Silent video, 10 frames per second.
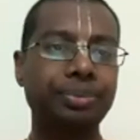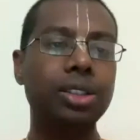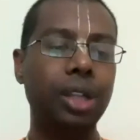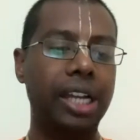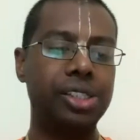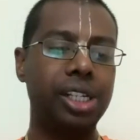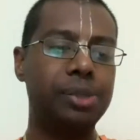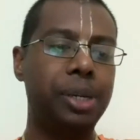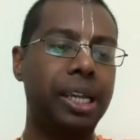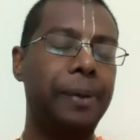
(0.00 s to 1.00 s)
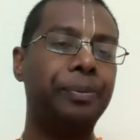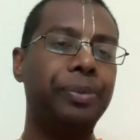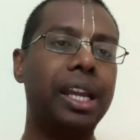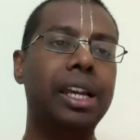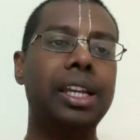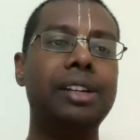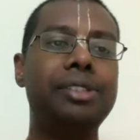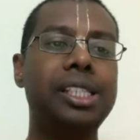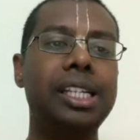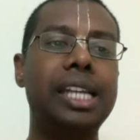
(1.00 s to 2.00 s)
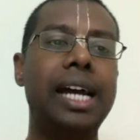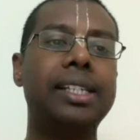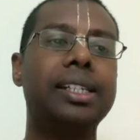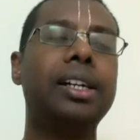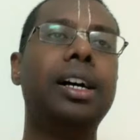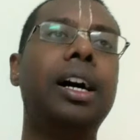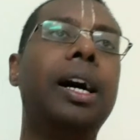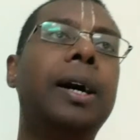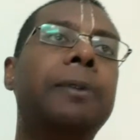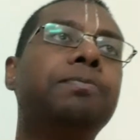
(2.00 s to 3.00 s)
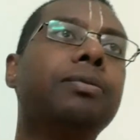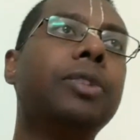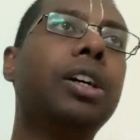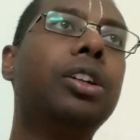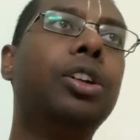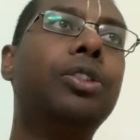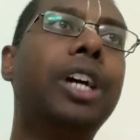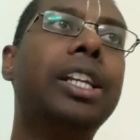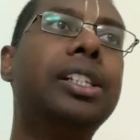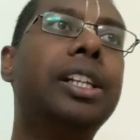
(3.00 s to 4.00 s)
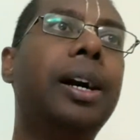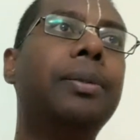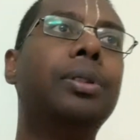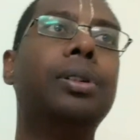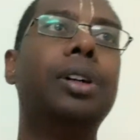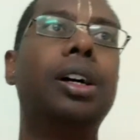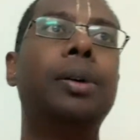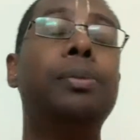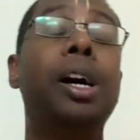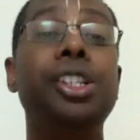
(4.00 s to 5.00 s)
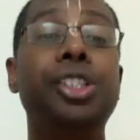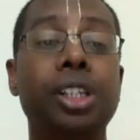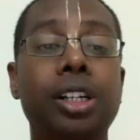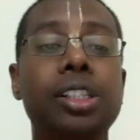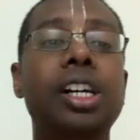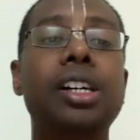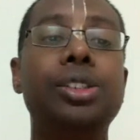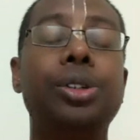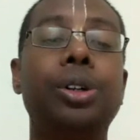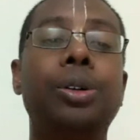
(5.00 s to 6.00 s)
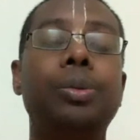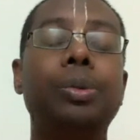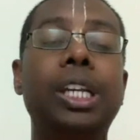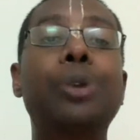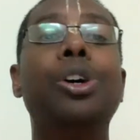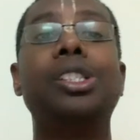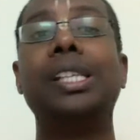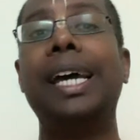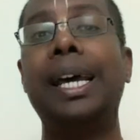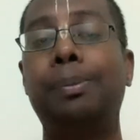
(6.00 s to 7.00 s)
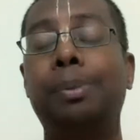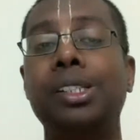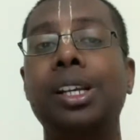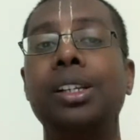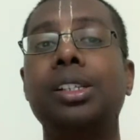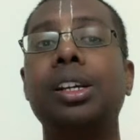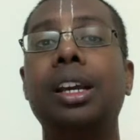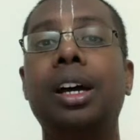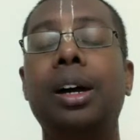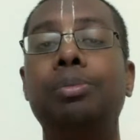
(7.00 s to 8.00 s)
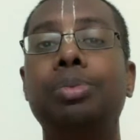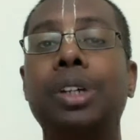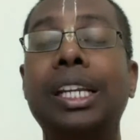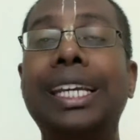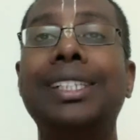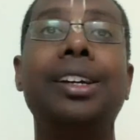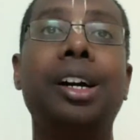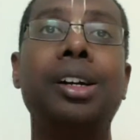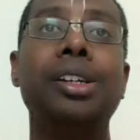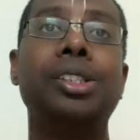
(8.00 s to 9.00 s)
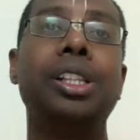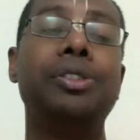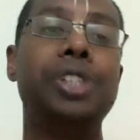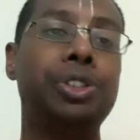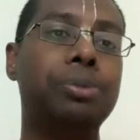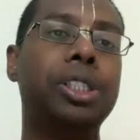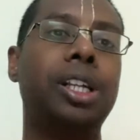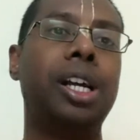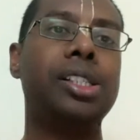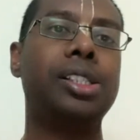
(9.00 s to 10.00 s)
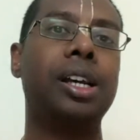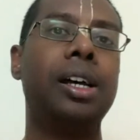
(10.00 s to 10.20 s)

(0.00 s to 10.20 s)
So, actually speaking, here we see that when Maricha, so he was there present, creating ruckus in the Vishwamitra's